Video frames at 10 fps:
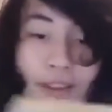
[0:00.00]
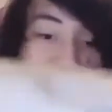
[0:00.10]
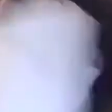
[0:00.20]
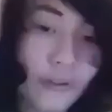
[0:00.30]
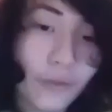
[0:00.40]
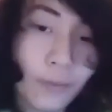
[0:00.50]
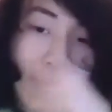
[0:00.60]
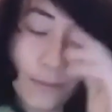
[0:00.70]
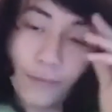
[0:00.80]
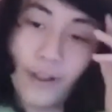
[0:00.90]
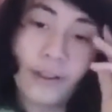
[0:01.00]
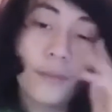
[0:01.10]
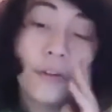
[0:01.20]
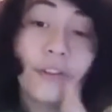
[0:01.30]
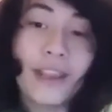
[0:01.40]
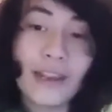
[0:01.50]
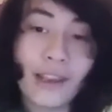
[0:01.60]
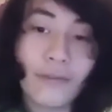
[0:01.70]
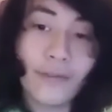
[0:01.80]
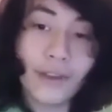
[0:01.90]
This is more of a play and plug, the most
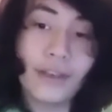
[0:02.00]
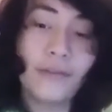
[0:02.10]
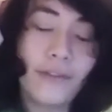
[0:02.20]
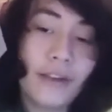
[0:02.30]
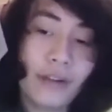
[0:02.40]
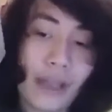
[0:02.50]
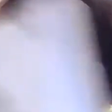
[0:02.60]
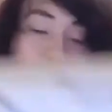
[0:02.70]
inconvenient video game